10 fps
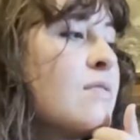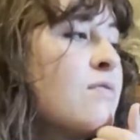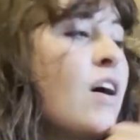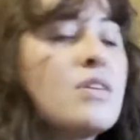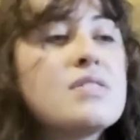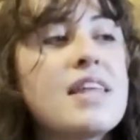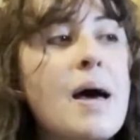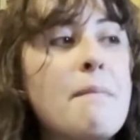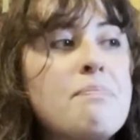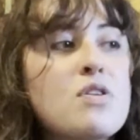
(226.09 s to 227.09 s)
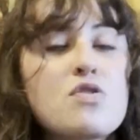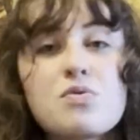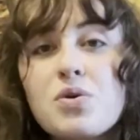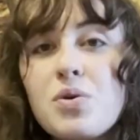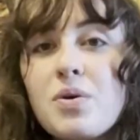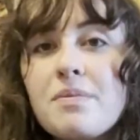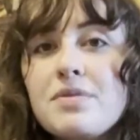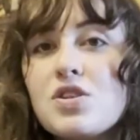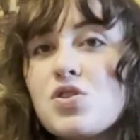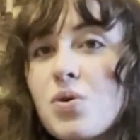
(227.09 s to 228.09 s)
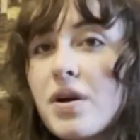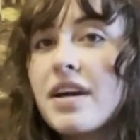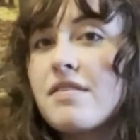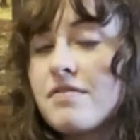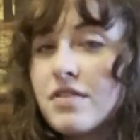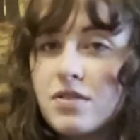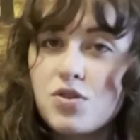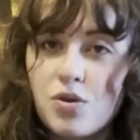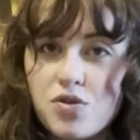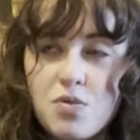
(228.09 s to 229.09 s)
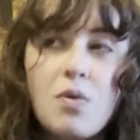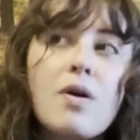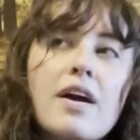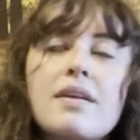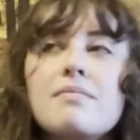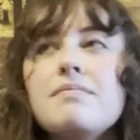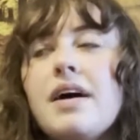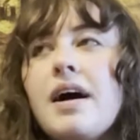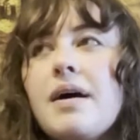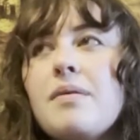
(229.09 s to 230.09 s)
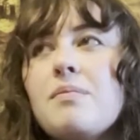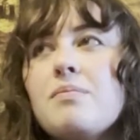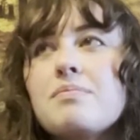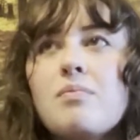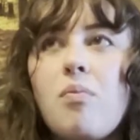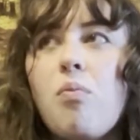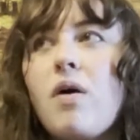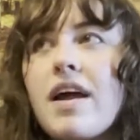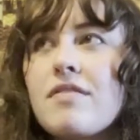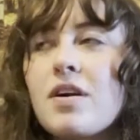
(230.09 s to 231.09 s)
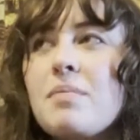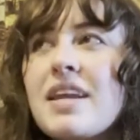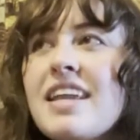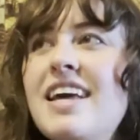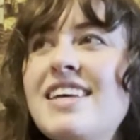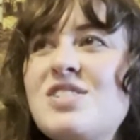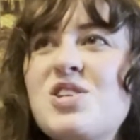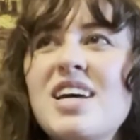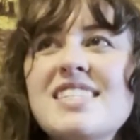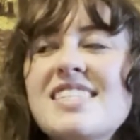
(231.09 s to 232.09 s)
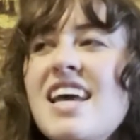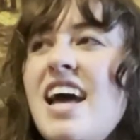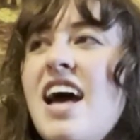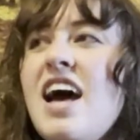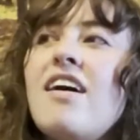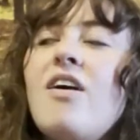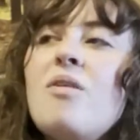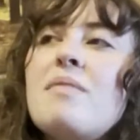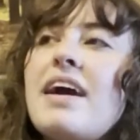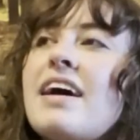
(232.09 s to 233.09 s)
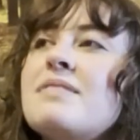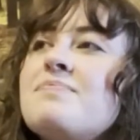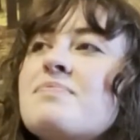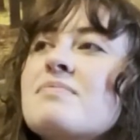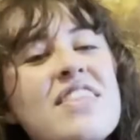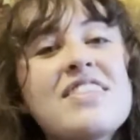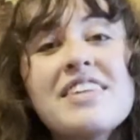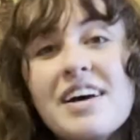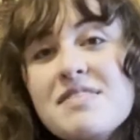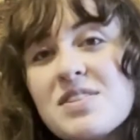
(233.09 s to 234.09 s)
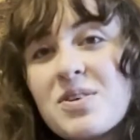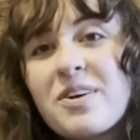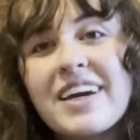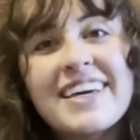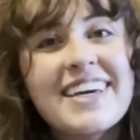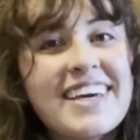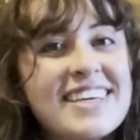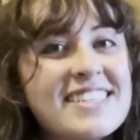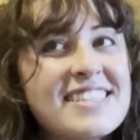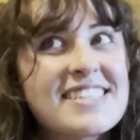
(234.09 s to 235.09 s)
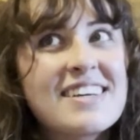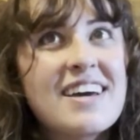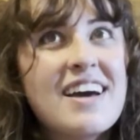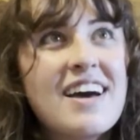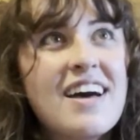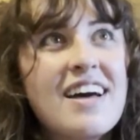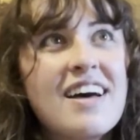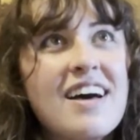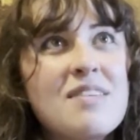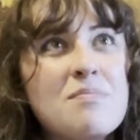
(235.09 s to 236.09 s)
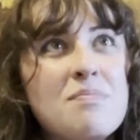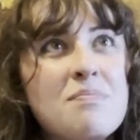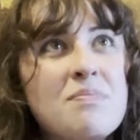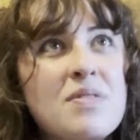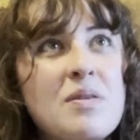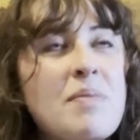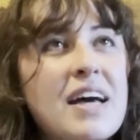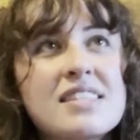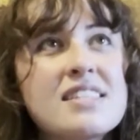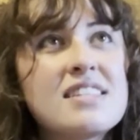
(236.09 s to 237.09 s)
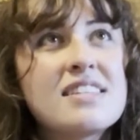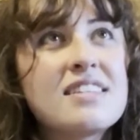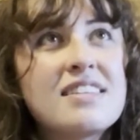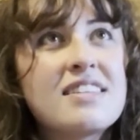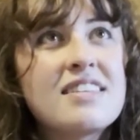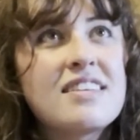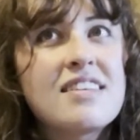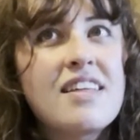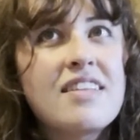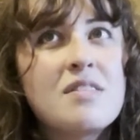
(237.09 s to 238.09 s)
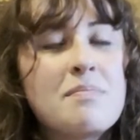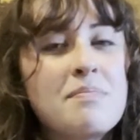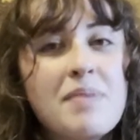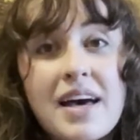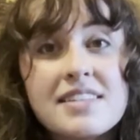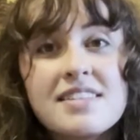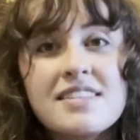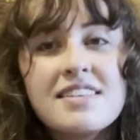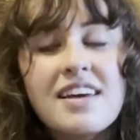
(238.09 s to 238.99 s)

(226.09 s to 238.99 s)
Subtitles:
follows them through the story of the Trojan War and whatever. But it is just, oh man, the love story is the best. The best.